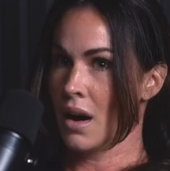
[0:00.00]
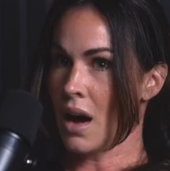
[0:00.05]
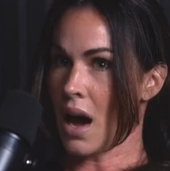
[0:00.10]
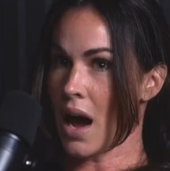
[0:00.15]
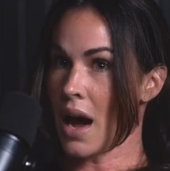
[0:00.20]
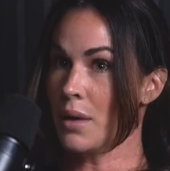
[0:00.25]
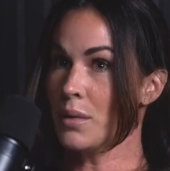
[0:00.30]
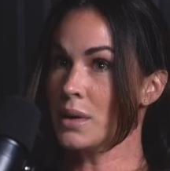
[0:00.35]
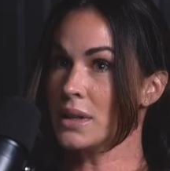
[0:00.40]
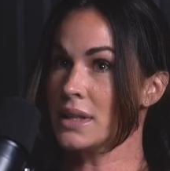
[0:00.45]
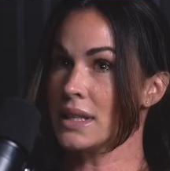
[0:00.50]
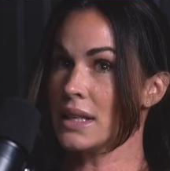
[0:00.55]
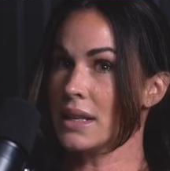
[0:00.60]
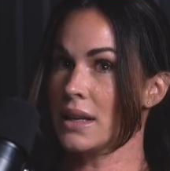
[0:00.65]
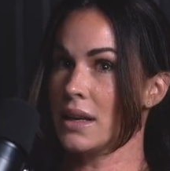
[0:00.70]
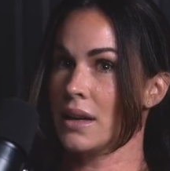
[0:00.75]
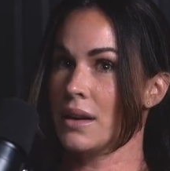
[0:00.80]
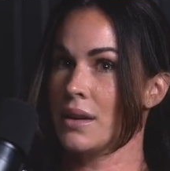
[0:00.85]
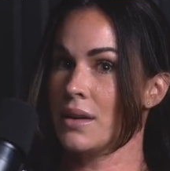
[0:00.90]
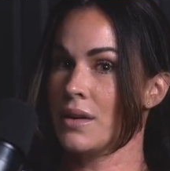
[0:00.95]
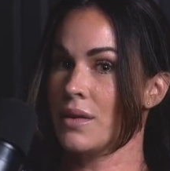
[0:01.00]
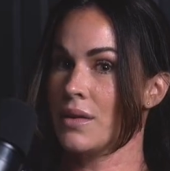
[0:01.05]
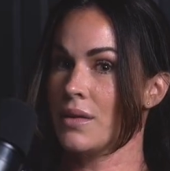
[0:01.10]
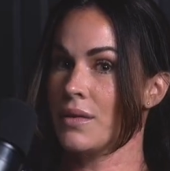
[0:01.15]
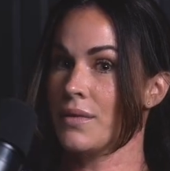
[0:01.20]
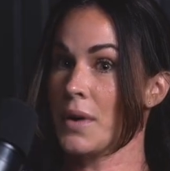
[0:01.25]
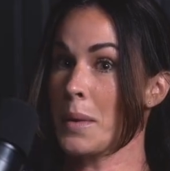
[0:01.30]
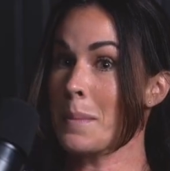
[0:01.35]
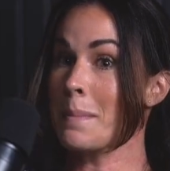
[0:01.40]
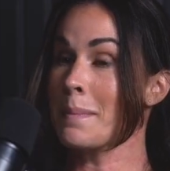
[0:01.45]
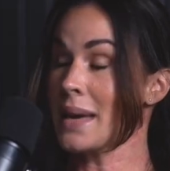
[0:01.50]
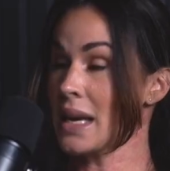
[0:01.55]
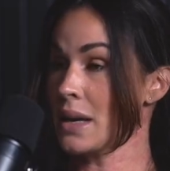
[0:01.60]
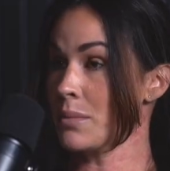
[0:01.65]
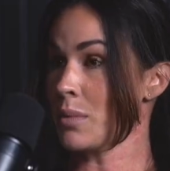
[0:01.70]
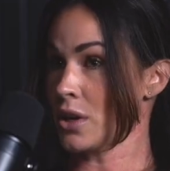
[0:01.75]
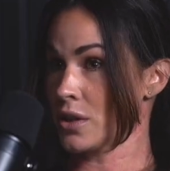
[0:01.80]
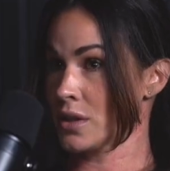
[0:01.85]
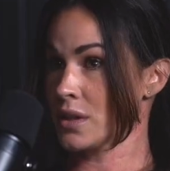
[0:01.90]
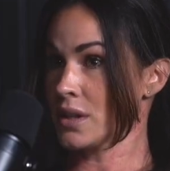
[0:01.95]
I would say for me
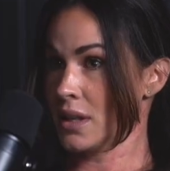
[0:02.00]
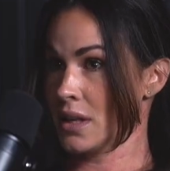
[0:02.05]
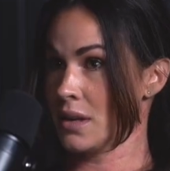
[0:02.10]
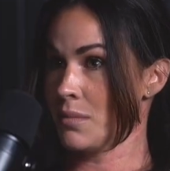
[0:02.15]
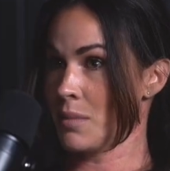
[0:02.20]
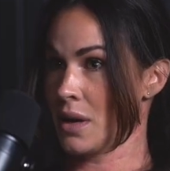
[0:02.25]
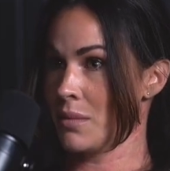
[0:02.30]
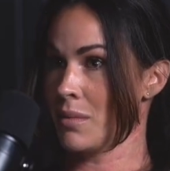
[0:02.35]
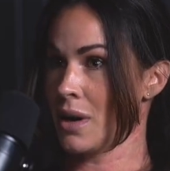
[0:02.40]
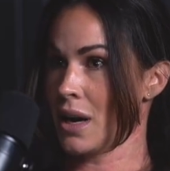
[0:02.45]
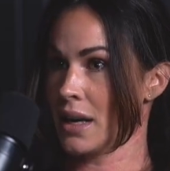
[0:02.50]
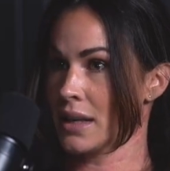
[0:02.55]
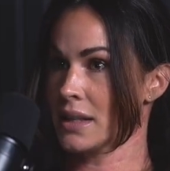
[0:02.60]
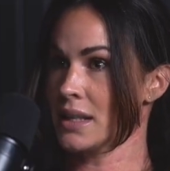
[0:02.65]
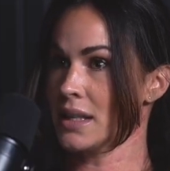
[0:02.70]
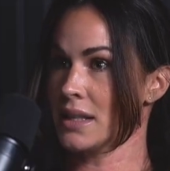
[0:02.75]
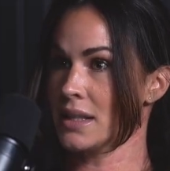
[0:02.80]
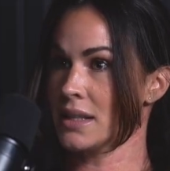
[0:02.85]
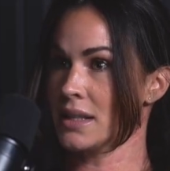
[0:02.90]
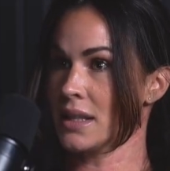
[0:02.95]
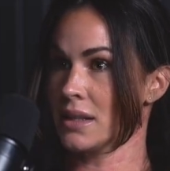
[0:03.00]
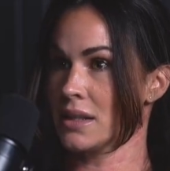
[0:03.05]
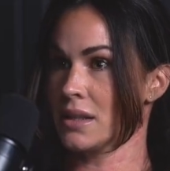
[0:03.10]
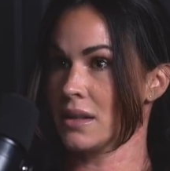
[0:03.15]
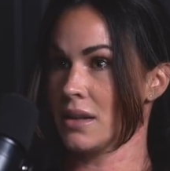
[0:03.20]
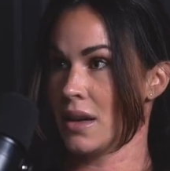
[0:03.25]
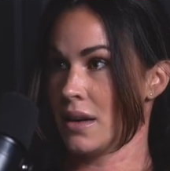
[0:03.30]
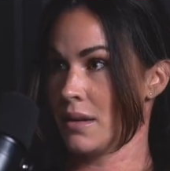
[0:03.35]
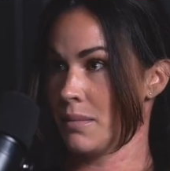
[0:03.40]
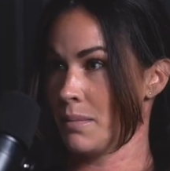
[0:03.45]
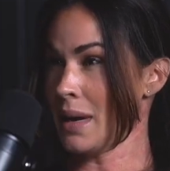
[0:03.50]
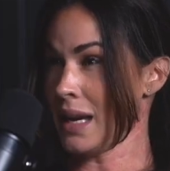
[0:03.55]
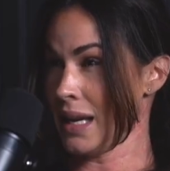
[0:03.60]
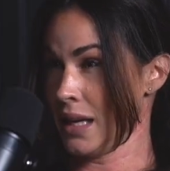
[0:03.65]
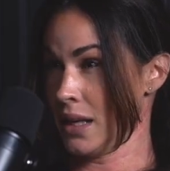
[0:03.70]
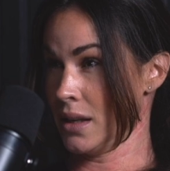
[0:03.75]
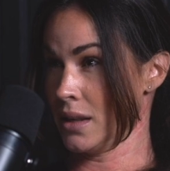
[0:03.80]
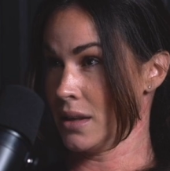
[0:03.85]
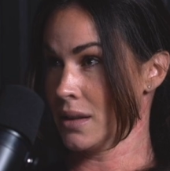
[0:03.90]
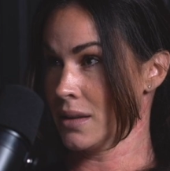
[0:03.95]
personally in my practice, it's a lot of
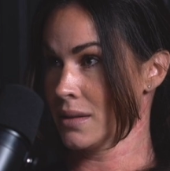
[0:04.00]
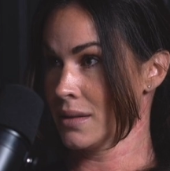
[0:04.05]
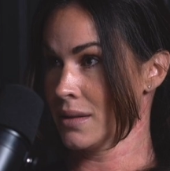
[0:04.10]
pain.